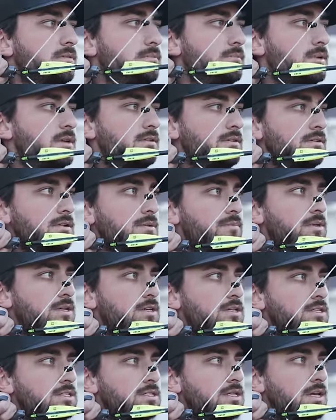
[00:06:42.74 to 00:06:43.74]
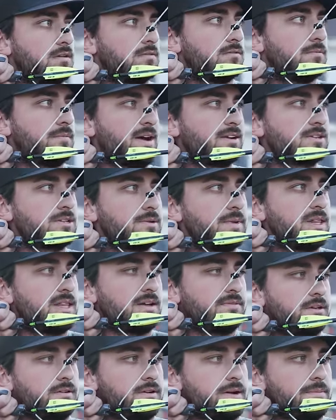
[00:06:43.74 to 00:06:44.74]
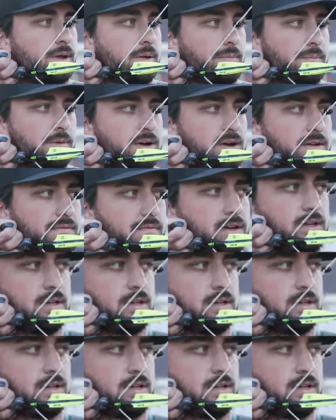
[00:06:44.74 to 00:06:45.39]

the middle to be safe. Actually, my left and right might be off. I